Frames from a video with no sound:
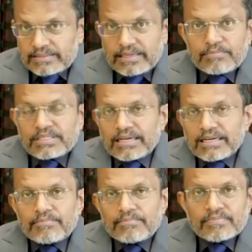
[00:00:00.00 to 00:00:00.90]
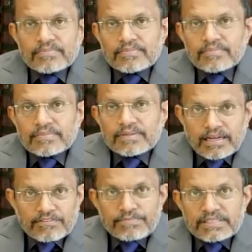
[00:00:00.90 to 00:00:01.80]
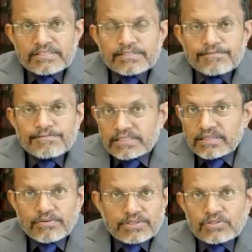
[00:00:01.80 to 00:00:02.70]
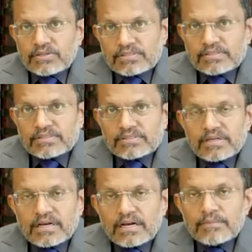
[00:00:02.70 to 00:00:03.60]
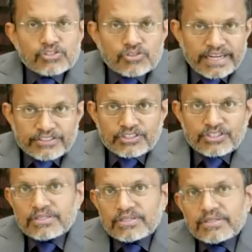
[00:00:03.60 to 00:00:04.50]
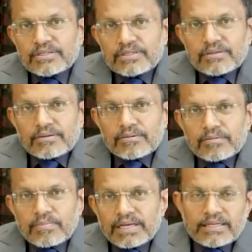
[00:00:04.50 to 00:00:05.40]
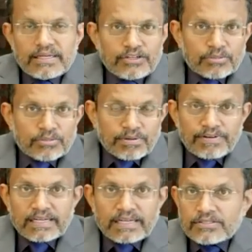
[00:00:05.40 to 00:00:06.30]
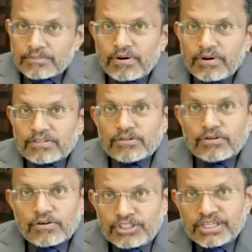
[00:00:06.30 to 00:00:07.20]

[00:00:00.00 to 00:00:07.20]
At the same time, governments' fiscal resources are being stretched by the need to provide support to